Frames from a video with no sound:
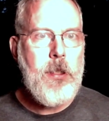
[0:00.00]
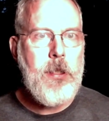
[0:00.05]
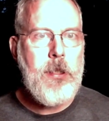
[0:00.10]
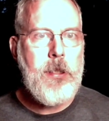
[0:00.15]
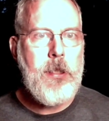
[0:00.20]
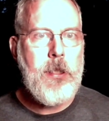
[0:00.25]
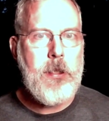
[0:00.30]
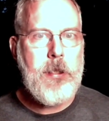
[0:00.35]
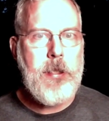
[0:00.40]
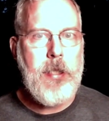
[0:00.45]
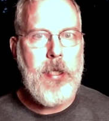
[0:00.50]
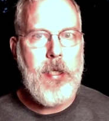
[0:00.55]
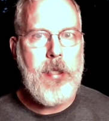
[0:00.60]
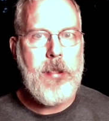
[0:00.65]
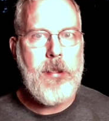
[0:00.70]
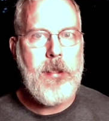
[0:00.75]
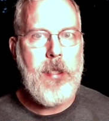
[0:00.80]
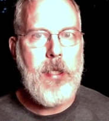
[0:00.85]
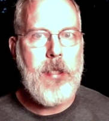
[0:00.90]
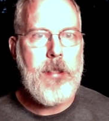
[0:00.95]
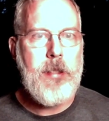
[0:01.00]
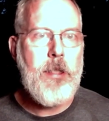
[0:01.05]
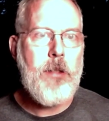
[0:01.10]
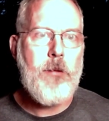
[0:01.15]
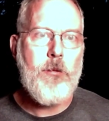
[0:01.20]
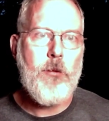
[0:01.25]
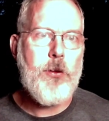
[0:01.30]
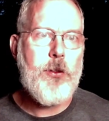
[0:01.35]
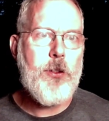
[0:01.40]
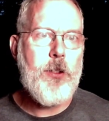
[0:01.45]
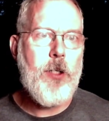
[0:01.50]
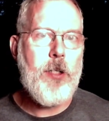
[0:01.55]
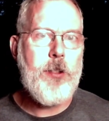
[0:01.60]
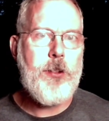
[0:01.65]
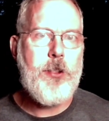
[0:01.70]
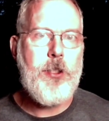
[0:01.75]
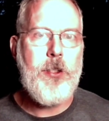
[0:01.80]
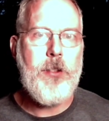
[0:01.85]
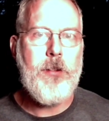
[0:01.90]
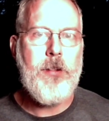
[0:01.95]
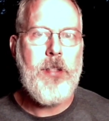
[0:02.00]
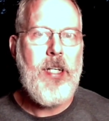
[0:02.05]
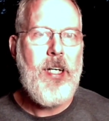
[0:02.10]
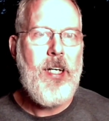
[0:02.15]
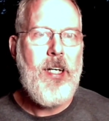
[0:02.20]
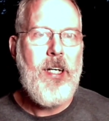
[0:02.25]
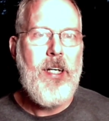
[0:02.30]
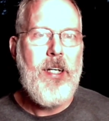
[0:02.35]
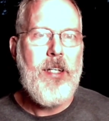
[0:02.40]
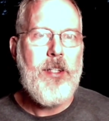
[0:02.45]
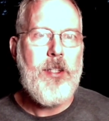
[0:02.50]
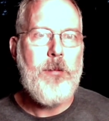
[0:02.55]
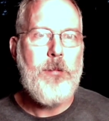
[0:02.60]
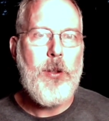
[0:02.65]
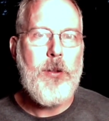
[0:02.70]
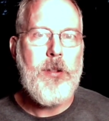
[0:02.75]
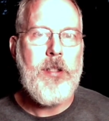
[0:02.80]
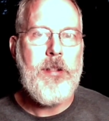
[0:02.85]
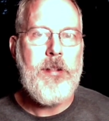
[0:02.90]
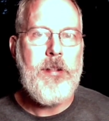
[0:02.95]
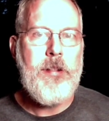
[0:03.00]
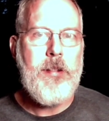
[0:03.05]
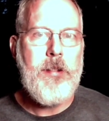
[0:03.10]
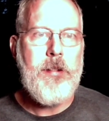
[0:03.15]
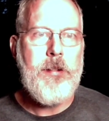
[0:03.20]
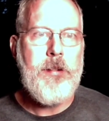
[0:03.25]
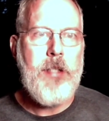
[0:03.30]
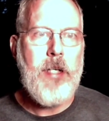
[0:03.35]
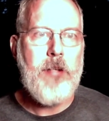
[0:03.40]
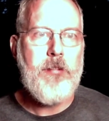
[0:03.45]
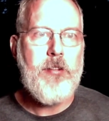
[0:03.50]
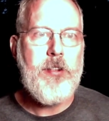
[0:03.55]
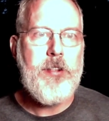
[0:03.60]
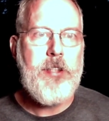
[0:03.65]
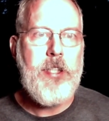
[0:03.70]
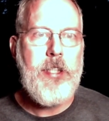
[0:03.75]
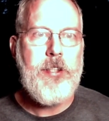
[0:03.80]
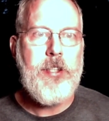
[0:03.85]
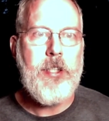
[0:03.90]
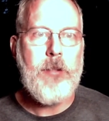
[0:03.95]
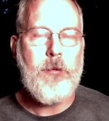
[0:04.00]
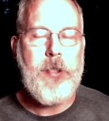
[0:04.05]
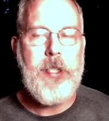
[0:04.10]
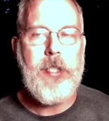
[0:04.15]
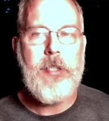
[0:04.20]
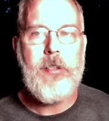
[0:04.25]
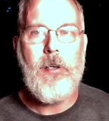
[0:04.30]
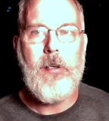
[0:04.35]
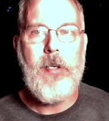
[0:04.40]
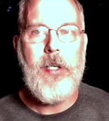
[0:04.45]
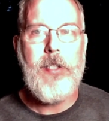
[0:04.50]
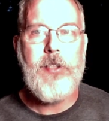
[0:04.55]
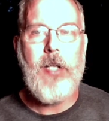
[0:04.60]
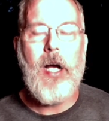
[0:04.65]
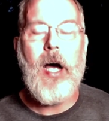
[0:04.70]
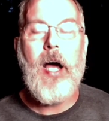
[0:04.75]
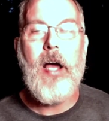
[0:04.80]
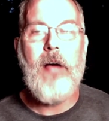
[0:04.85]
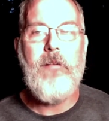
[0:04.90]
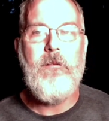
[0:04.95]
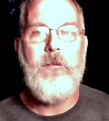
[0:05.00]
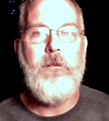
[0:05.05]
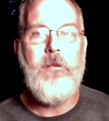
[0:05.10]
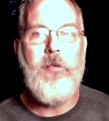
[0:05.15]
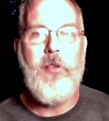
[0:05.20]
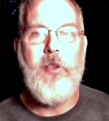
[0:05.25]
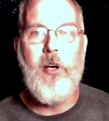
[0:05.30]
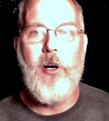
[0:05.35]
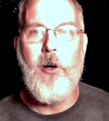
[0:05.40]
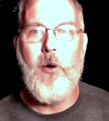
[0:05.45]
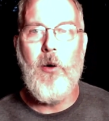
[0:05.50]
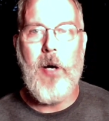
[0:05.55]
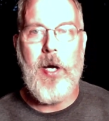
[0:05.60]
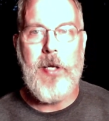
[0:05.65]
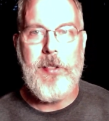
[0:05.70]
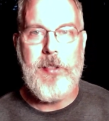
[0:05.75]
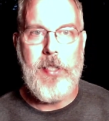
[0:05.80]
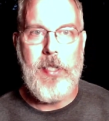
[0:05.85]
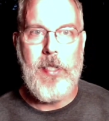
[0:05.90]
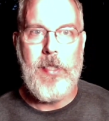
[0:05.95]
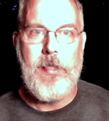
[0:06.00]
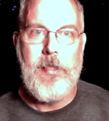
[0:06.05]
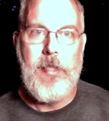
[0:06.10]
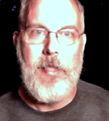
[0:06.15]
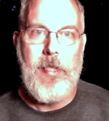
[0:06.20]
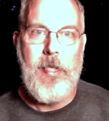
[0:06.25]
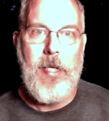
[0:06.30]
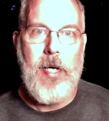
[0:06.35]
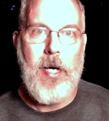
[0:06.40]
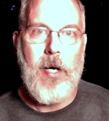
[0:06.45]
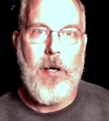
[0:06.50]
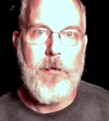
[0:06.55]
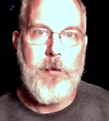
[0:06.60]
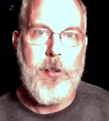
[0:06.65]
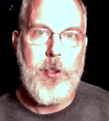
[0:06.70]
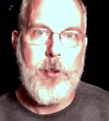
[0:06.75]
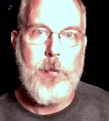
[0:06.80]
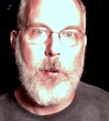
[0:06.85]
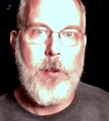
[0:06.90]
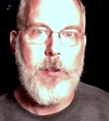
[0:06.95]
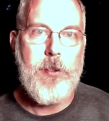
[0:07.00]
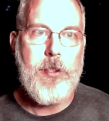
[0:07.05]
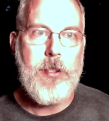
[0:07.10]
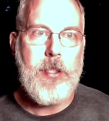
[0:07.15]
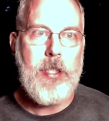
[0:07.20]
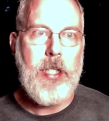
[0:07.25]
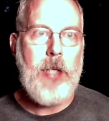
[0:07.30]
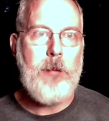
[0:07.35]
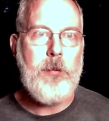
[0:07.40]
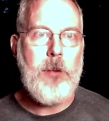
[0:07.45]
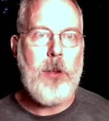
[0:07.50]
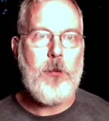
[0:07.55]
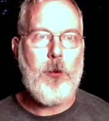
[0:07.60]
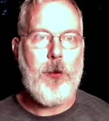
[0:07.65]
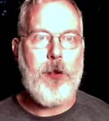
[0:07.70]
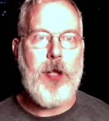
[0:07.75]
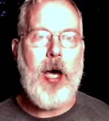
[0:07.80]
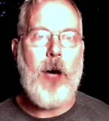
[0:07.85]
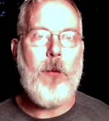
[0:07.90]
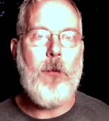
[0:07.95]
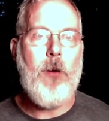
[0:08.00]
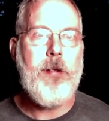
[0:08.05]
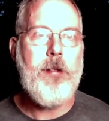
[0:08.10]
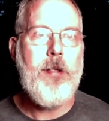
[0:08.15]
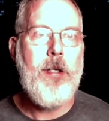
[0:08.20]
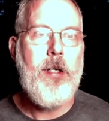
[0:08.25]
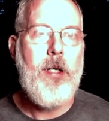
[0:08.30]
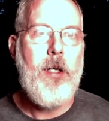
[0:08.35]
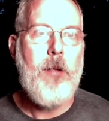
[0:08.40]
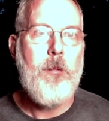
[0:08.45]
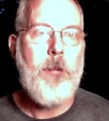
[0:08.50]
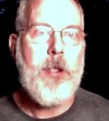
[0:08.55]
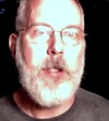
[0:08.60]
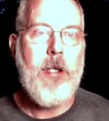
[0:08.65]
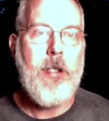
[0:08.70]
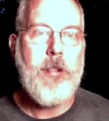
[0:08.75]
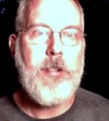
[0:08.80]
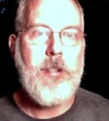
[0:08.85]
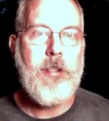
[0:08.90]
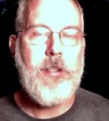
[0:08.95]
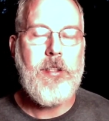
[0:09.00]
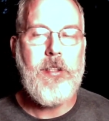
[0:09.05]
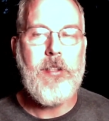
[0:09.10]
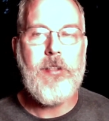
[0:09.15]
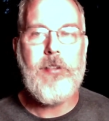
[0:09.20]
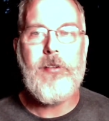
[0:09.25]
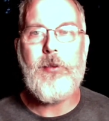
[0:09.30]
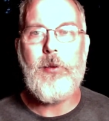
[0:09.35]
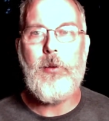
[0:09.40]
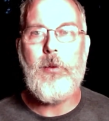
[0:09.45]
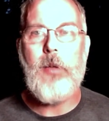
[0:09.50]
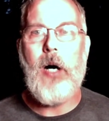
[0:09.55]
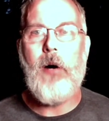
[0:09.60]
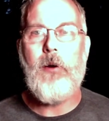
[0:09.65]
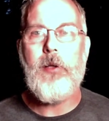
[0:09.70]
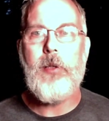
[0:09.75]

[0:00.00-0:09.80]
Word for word: Okay, and then with regard to the Buddha never teaching reincarnation, I have no idea how this person came up with that one because it's just throughout